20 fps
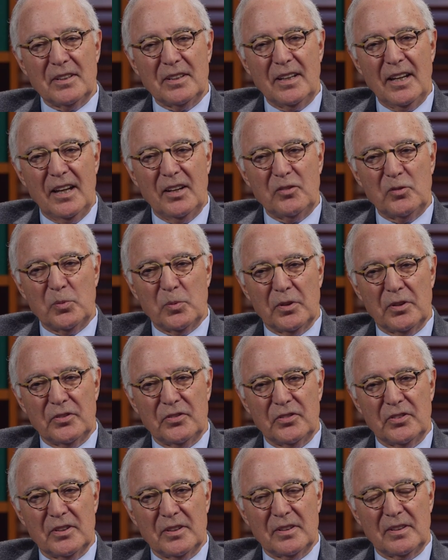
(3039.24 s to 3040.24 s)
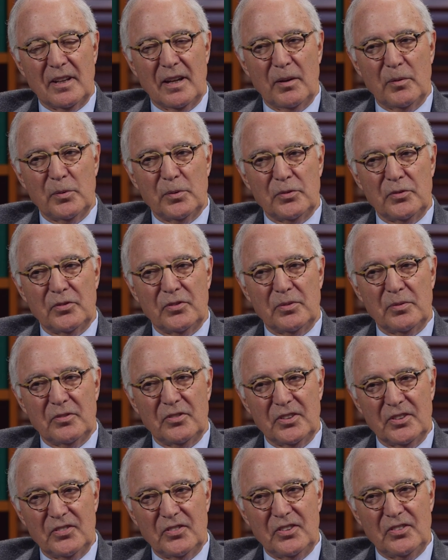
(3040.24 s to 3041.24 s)
at Case was that I was
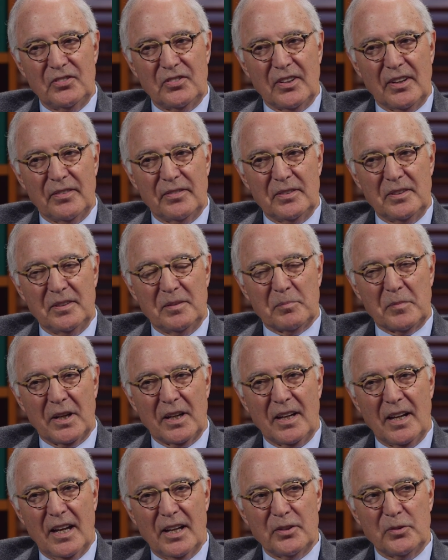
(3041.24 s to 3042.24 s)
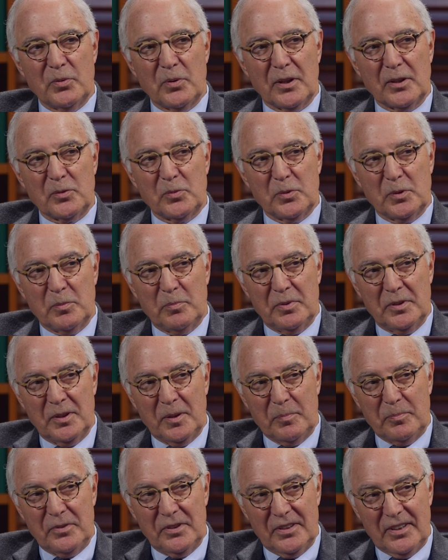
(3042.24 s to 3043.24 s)
67 and my contract would have been
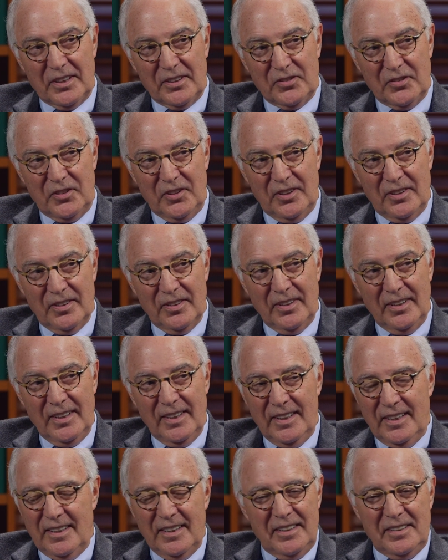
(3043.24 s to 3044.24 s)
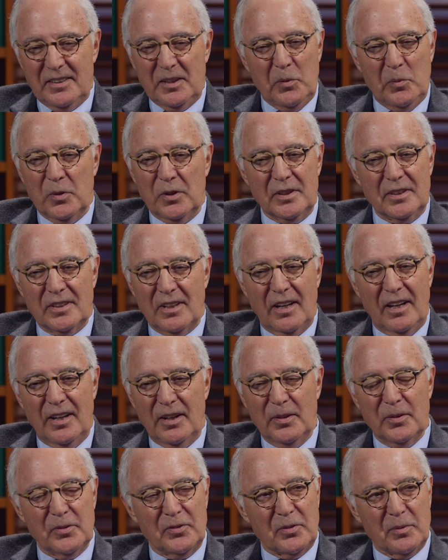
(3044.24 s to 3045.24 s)
up the next year. They weren't going to
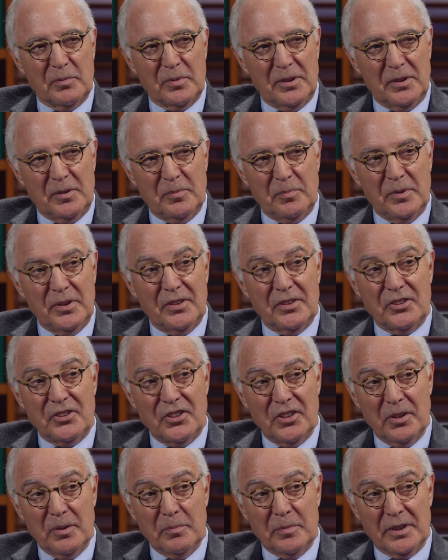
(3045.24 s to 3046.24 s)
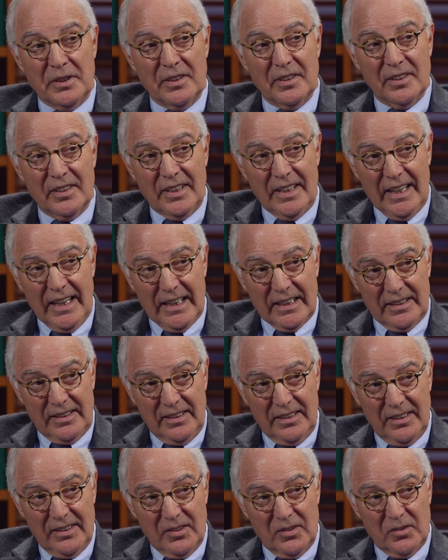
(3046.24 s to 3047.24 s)
hire somebody to be the chairman again
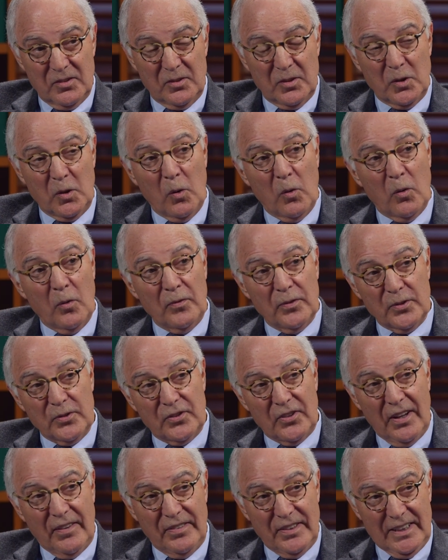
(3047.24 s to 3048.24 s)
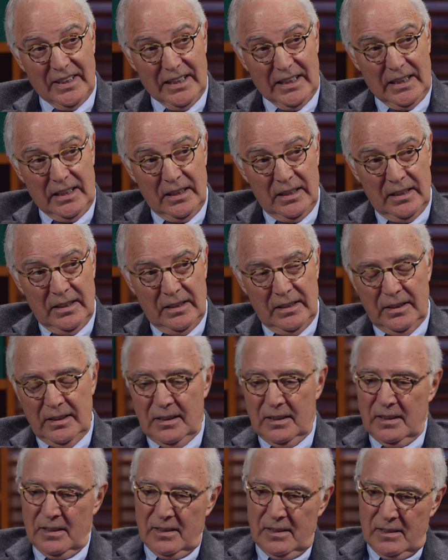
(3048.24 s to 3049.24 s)
to go over 70. Mm
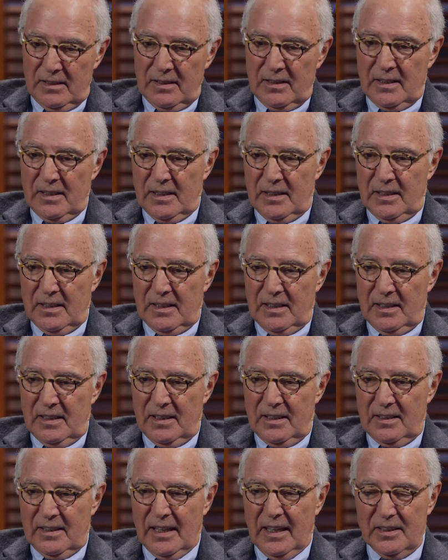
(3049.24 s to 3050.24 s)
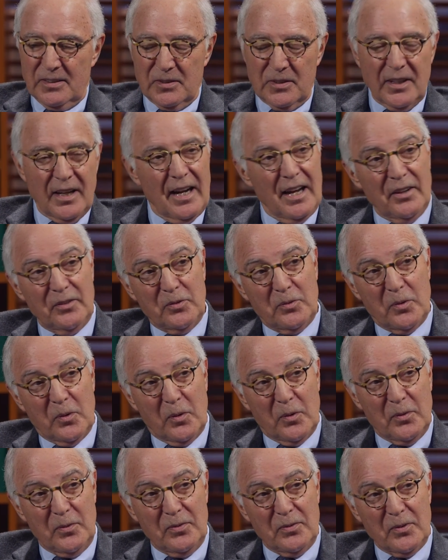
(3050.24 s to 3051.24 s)
-hmm. And Dr.
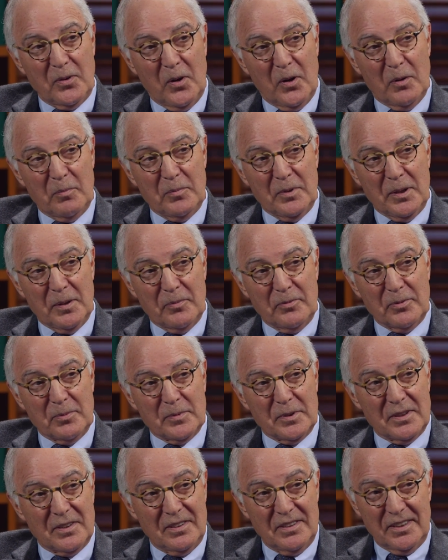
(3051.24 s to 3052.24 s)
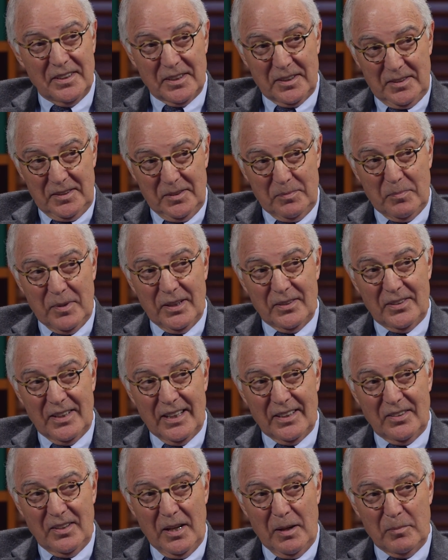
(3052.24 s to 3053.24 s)
Cosgrove called me up from the clinic about
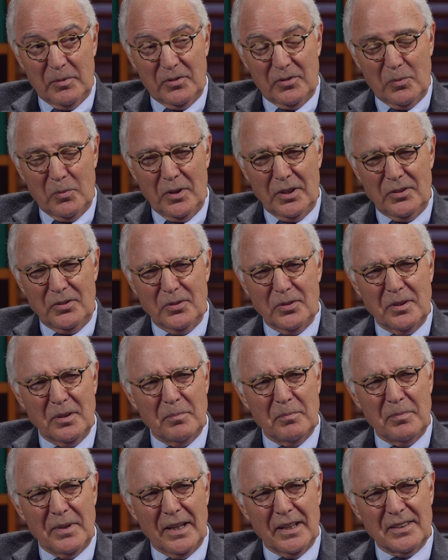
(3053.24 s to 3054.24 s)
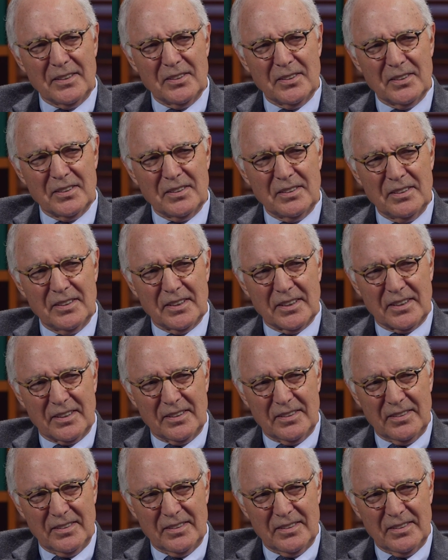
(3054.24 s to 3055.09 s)
that time. He said, Why don't you come back to the clinic?